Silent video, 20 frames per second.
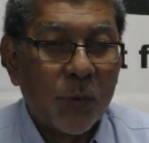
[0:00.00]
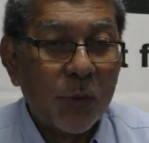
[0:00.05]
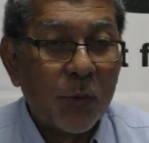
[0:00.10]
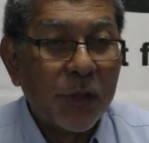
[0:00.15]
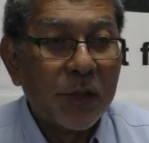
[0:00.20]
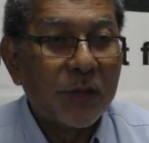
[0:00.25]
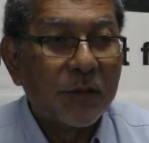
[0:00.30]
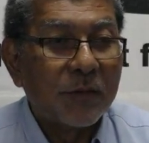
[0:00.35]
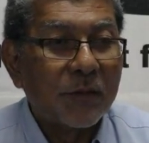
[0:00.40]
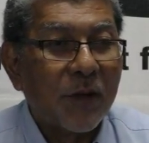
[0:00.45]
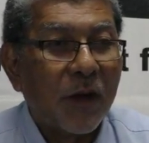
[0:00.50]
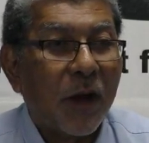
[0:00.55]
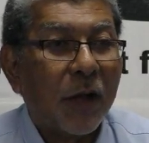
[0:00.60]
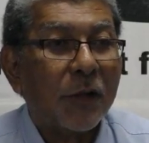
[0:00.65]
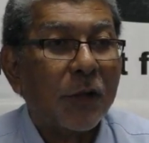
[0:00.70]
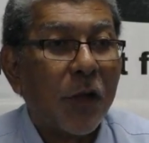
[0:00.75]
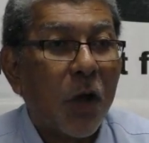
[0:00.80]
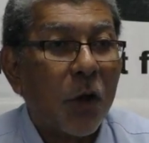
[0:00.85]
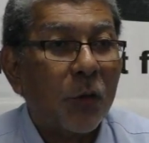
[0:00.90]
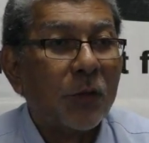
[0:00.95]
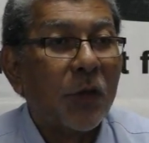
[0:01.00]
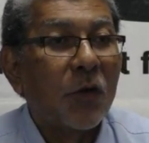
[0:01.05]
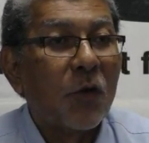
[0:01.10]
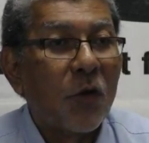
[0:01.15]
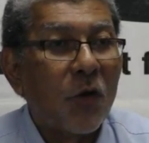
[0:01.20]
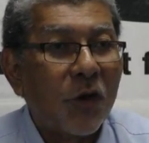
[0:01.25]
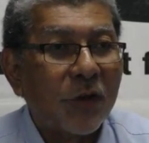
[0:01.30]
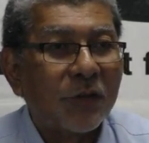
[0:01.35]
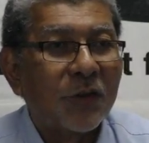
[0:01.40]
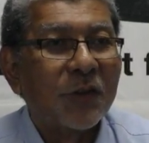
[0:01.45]
We will allow the
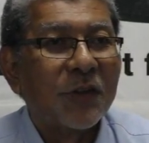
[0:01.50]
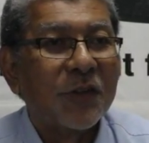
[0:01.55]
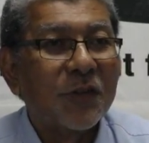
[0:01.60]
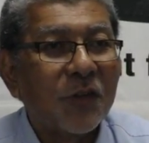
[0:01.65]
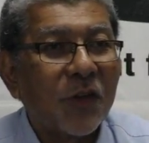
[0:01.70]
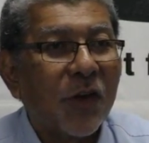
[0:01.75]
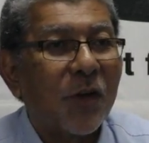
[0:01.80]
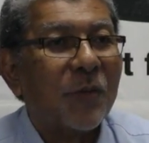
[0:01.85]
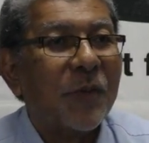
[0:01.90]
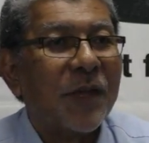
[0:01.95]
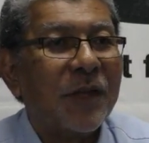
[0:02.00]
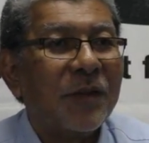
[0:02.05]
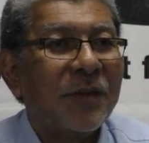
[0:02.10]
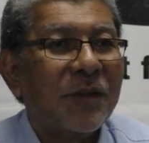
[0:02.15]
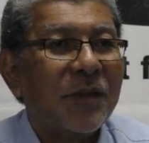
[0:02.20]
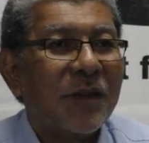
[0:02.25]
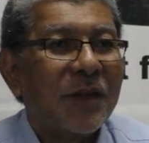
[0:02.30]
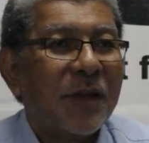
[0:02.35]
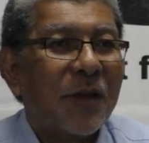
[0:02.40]
court to determine